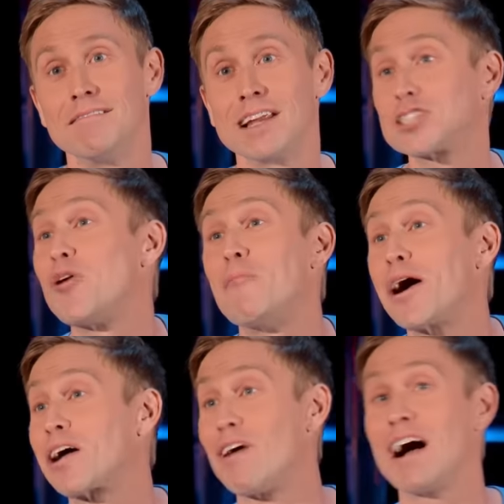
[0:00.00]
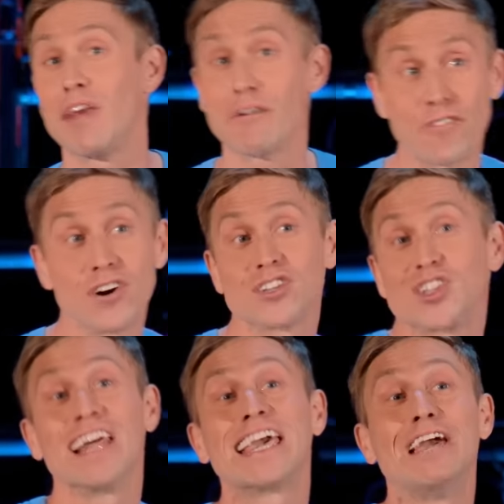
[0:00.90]
Let's not muck around that
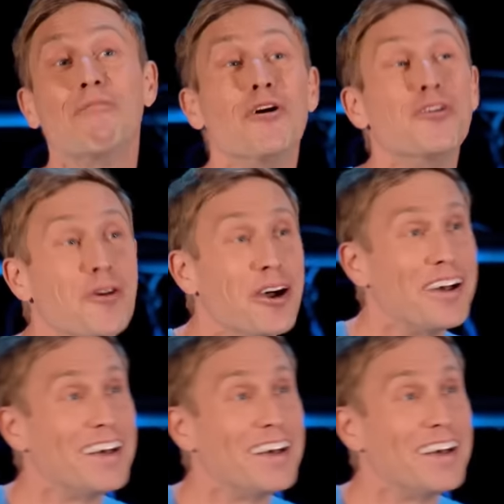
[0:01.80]
first licky woo.